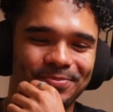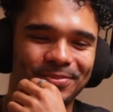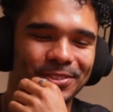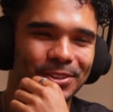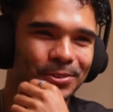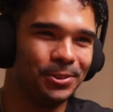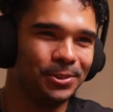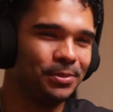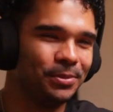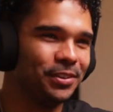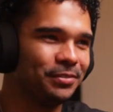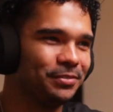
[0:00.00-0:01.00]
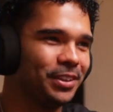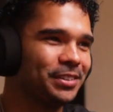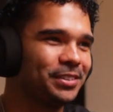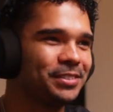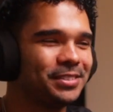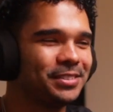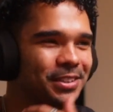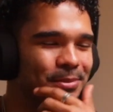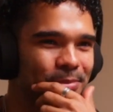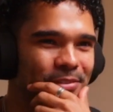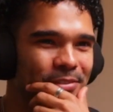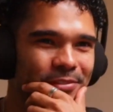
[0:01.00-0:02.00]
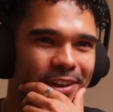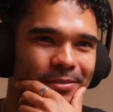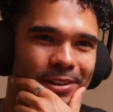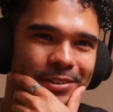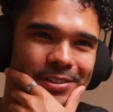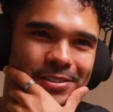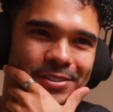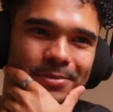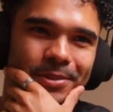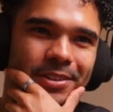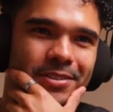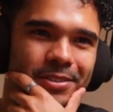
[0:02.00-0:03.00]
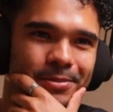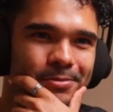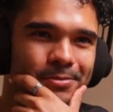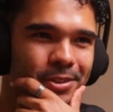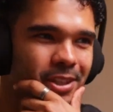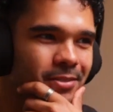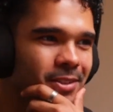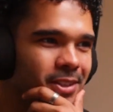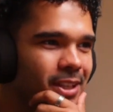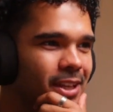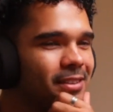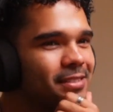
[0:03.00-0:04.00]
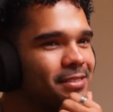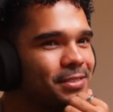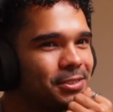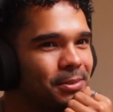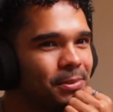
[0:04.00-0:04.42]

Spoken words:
a little bit of like a bit fat around the stomach, so I'm trying to get rid of that for summer.